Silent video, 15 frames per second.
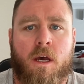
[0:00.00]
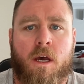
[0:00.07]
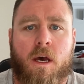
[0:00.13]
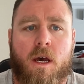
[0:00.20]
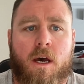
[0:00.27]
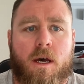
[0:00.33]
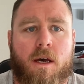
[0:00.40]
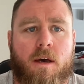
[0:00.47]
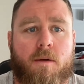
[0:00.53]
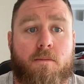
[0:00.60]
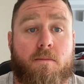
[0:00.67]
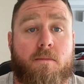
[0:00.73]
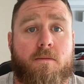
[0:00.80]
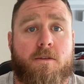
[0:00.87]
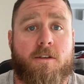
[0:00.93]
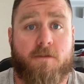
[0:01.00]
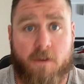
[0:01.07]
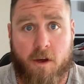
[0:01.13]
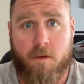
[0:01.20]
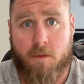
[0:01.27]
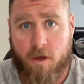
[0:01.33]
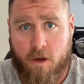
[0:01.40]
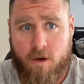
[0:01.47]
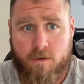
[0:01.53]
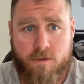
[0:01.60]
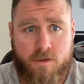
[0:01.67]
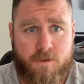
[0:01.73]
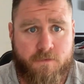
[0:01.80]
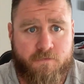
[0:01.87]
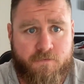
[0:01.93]
uh, Development
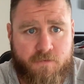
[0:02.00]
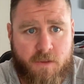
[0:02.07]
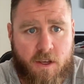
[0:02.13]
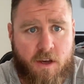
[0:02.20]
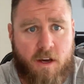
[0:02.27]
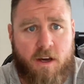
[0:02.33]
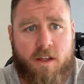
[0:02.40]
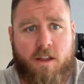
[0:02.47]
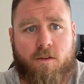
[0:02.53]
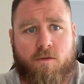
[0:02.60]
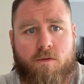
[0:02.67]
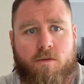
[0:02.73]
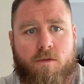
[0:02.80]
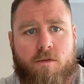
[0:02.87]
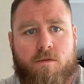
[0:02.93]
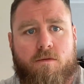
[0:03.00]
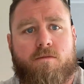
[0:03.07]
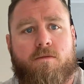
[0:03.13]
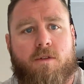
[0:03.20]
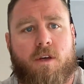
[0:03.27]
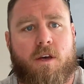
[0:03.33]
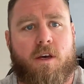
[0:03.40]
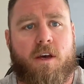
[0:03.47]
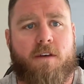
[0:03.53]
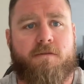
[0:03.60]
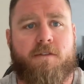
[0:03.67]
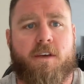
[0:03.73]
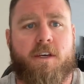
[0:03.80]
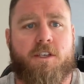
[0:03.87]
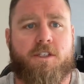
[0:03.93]
Goals, or the
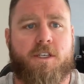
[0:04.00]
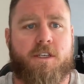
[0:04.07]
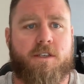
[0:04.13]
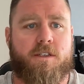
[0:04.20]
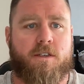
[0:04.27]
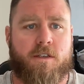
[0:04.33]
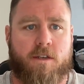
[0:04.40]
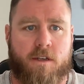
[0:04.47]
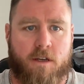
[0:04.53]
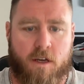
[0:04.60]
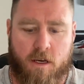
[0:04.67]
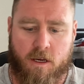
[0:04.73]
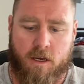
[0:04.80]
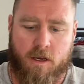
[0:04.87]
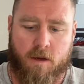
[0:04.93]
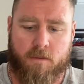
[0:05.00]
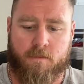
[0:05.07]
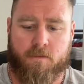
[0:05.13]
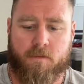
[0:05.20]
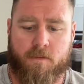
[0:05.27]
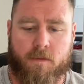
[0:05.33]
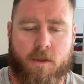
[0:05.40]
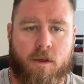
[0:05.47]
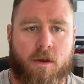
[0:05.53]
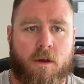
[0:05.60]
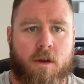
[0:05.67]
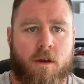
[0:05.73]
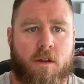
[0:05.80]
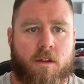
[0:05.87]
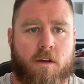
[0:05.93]
FDGs. Um,
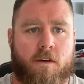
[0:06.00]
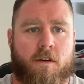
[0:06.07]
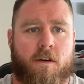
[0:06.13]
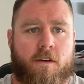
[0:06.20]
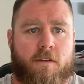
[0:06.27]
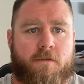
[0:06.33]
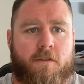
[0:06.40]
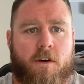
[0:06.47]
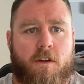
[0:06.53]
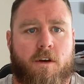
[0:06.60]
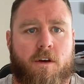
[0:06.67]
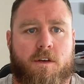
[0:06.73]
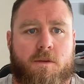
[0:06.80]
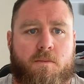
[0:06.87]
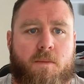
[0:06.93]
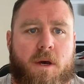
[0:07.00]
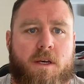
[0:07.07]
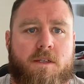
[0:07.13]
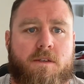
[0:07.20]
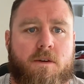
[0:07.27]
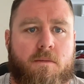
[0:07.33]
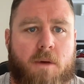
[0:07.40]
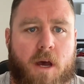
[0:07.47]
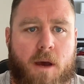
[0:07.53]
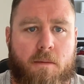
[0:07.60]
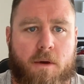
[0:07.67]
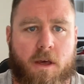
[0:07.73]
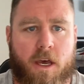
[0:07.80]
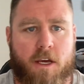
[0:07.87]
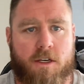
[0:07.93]
the Folio is based on
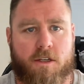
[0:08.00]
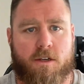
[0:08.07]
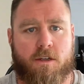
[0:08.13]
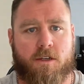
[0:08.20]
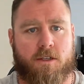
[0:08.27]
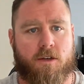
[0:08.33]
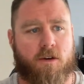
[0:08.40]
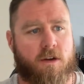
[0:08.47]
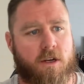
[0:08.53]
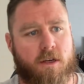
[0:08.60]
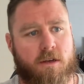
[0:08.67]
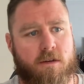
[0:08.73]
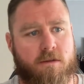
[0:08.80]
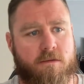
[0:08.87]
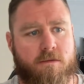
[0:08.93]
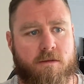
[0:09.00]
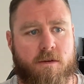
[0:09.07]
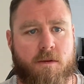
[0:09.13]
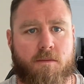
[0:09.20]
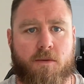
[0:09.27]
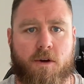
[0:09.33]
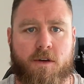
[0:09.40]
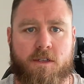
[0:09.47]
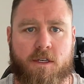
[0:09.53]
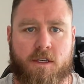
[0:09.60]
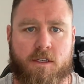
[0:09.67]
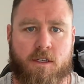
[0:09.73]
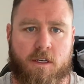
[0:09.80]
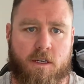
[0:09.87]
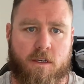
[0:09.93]
application designing and
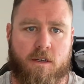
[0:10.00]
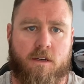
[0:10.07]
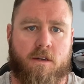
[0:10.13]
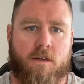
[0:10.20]
processing